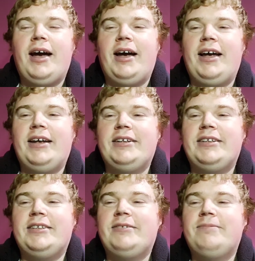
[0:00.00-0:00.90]
And
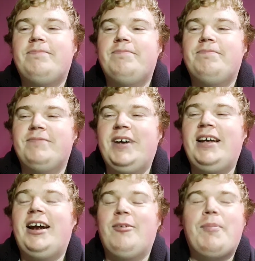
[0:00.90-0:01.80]

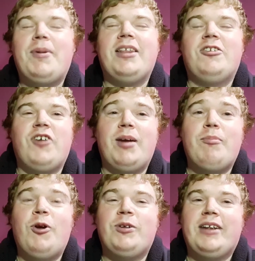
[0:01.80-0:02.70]
I remember the train
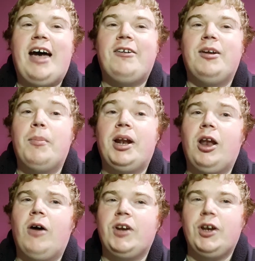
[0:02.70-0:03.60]
broke down in the middle
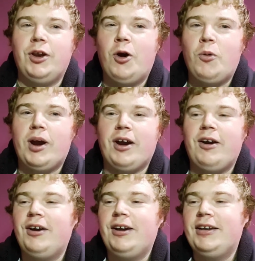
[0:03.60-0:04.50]
of nowhere.
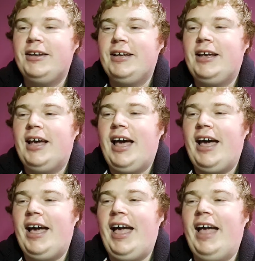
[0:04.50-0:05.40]

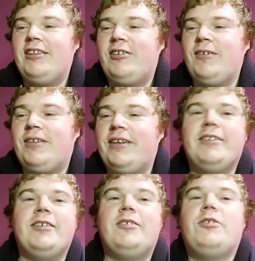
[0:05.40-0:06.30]
And as soon as it
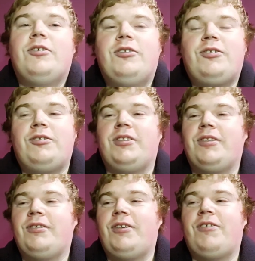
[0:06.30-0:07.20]

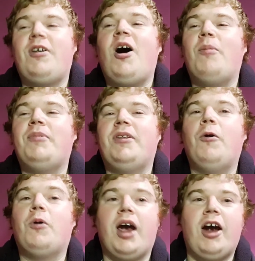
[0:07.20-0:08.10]
stopped, the whole
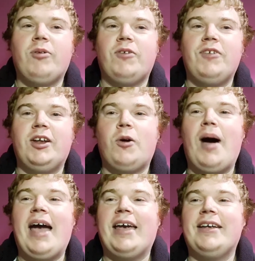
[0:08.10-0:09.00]
carriage went really
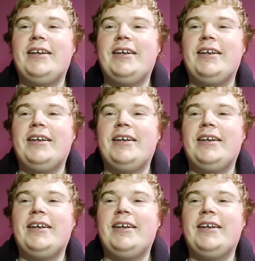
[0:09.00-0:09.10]
quiet.